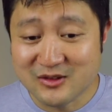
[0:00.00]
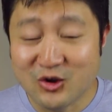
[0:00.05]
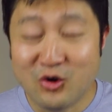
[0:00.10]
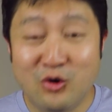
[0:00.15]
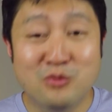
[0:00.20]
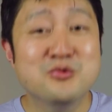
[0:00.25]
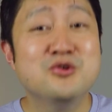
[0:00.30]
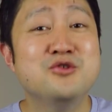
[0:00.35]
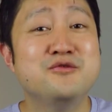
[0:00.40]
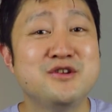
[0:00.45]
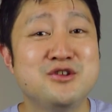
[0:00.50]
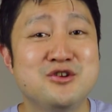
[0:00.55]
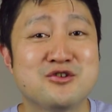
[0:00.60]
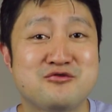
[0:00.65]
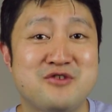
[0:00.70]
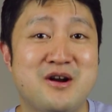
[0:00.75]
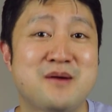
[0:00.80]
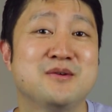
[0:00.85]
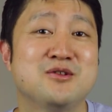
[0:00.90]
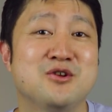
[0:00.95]
or moving your
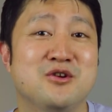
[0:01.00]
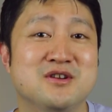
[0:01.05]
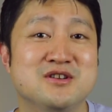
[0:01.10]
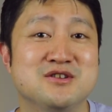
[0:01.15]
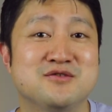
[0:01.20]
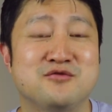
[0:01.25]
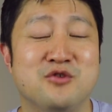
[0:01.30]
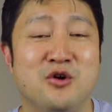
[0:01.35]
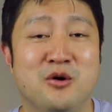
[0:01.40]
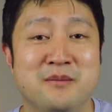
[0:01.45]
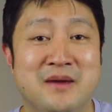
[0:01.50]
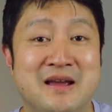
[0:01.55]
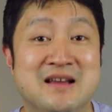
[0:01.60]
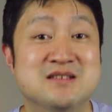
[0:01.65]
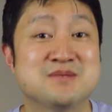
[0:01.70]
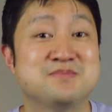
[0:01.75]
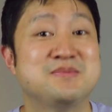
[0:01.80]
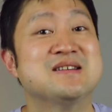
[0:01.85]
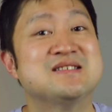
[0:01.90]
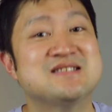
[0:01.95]
grammar knowledge from
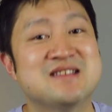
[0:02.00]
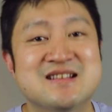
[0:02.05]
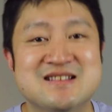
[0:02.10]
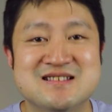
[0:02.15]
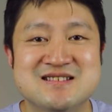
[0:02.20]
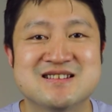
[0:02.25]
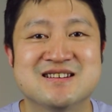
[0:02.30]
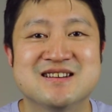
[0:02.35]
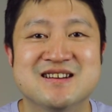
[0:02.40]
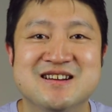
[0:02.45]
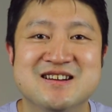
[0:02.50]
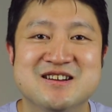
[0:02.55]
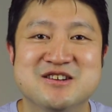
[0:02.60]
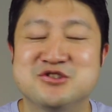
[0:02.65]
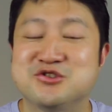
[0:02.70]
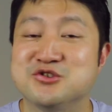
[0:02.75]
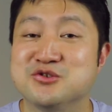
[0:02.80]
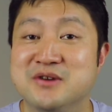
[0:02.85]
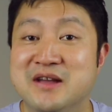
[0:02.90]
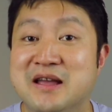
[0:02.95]
explicit
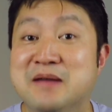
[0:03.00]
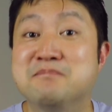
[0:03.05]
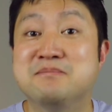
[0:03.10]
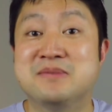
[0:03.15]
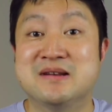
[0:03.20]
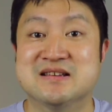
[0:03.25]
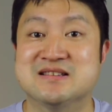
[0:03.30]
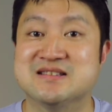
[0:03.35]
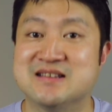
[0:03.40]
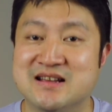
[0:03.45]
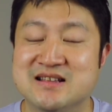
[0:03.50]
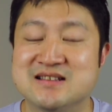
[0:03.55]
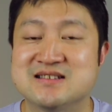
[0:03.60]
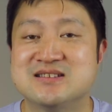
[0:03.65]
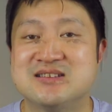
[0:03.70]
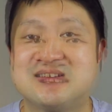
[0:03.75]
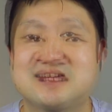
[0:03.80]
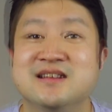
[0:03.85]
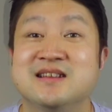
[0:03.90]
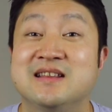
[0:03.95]
to
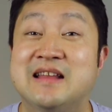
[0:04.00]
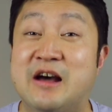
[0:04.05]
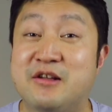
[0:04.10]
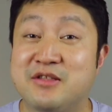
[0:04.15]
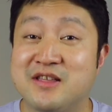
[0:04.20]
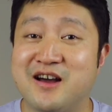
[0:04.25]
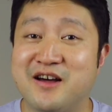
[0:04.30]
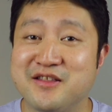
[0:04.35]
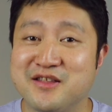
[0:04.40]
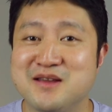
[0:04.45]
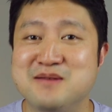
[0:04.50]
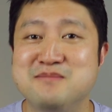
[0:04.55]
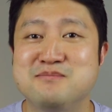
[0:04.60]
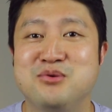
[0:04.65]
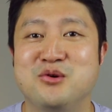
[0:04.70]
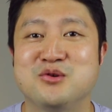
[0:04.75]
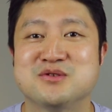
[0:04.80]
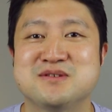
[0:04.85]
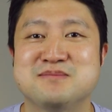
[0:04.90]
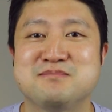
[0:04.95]
implicit. Now, the other
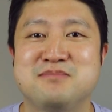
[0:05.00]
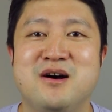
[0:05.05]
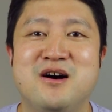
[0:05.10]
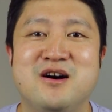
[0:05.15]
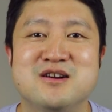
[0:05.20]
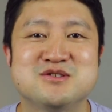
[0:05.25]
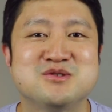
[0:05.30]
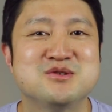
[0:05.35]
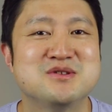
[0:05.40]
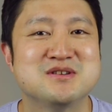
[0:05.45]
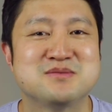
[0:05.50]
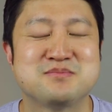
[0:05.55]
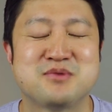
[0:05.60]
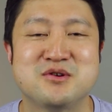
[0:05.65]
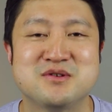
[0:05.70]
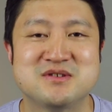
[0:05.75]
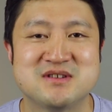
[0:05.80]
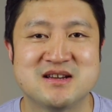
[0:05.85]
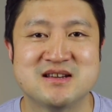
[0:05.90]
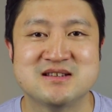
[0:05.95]
important part to this
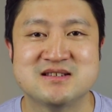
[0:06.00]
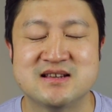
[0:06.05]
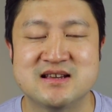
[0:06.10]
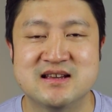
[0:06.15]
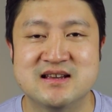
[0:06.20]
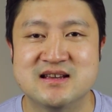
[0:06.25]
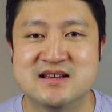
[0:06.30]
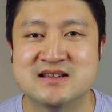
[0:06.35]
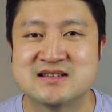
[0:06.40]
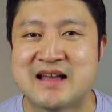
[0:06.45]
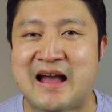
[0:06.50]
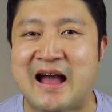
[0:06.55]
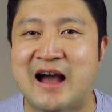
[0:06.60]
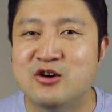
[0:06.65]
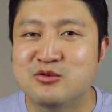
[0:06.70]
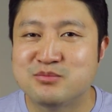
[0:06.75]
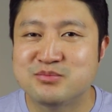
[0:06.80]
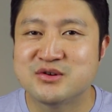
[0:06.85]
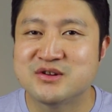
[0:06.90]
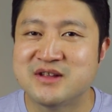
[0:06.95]
process is
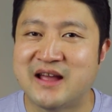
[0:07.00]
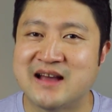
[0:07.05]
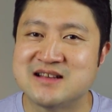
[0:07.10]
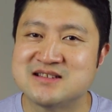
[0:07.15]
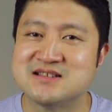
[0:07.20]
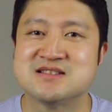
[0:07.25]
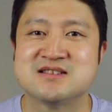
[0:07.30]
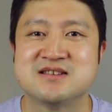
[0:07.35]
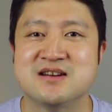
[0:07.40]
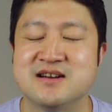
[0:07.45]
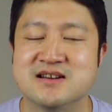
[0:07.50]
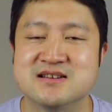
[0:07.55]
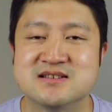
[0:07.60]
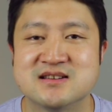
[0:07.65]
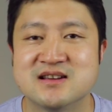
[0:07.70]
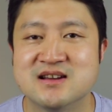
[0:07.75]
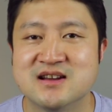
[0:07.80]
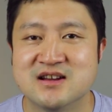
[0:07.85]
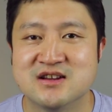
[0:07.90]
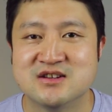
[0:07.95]
output
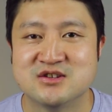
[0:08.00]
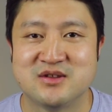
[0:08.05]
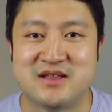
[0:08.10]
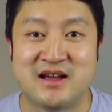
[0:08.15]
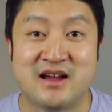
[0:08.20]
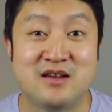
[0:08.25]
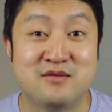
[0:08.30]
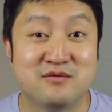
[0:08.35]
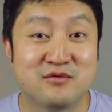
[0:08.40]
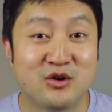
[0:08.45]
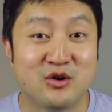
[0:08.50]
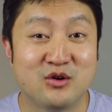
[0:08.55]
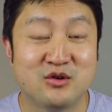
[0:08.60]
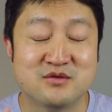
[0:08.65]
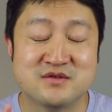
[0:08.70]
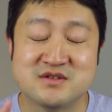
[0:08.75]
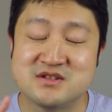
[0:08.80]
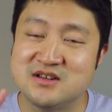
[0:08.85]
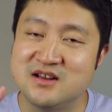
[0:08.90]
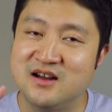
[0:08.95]
exercise. So that
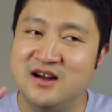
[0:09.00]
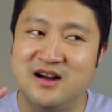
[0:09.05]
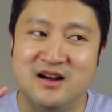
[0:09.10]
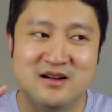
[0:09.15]
involves